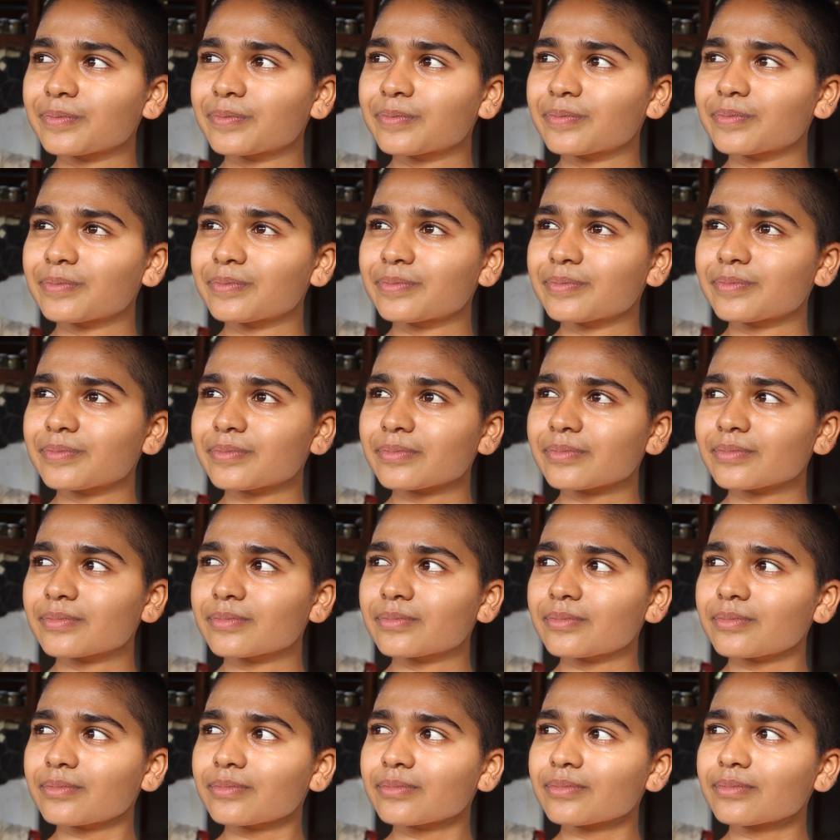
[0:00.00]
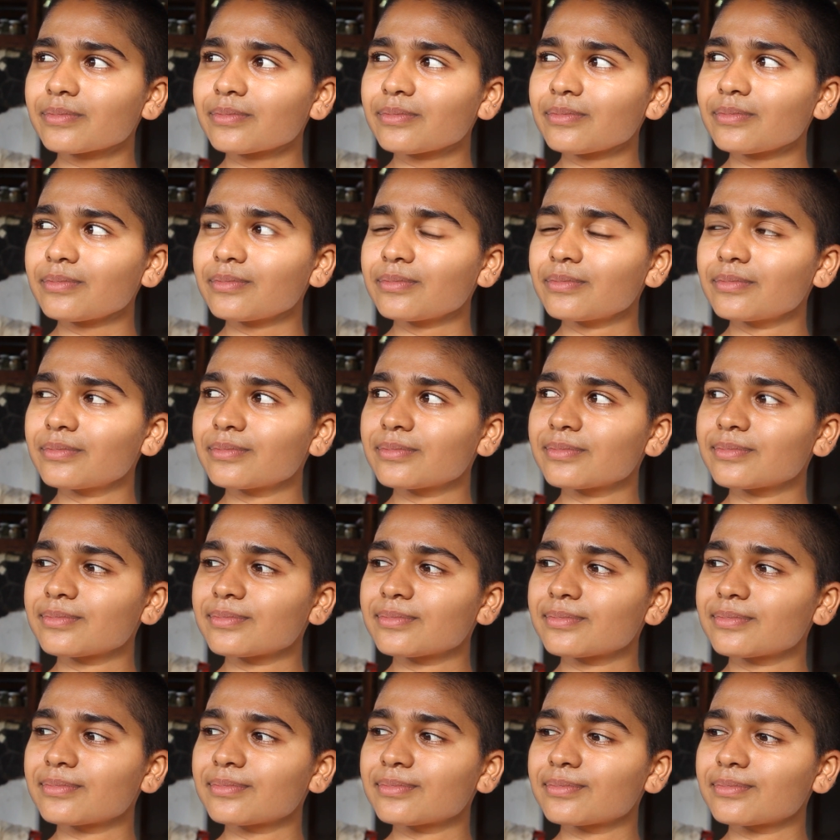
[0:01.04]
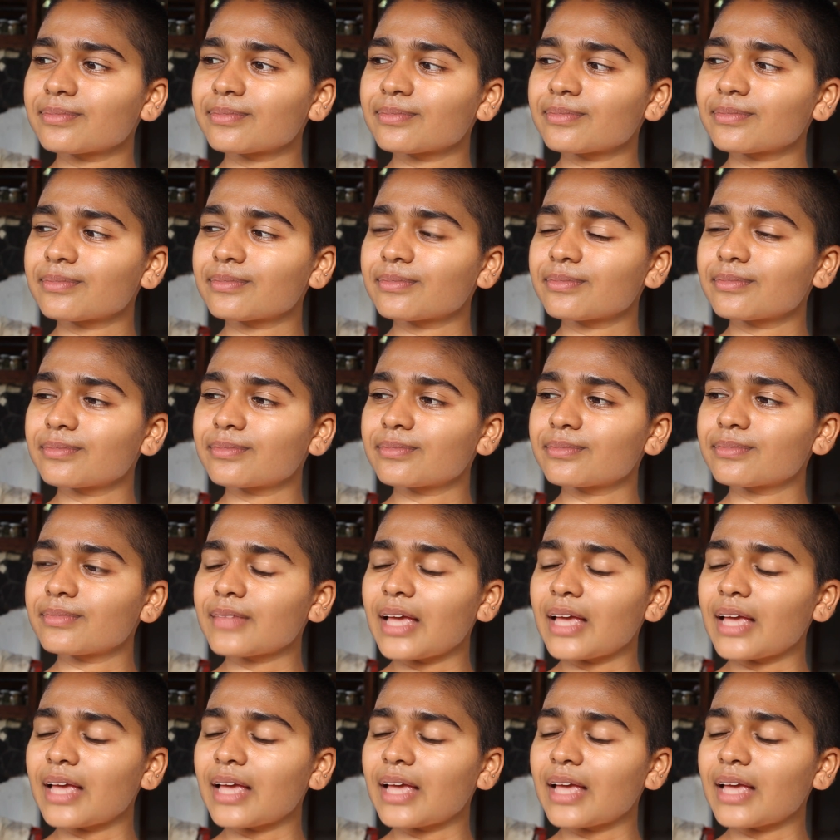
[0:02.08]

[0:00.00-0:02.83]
Nobody speaks.